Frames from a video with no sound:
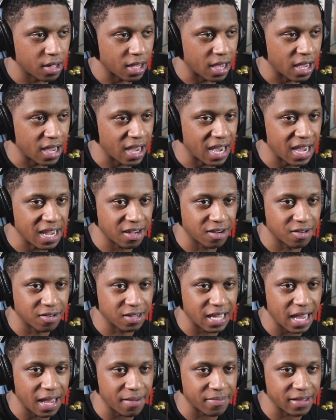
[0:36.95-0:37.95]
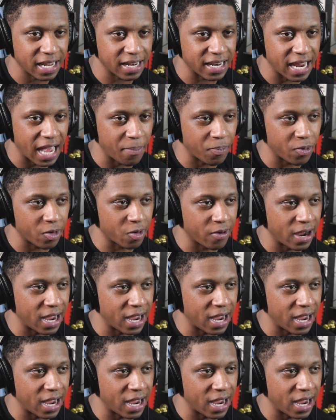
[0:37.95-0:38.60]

Hey, I ain't gonna cap. Is that Nappa and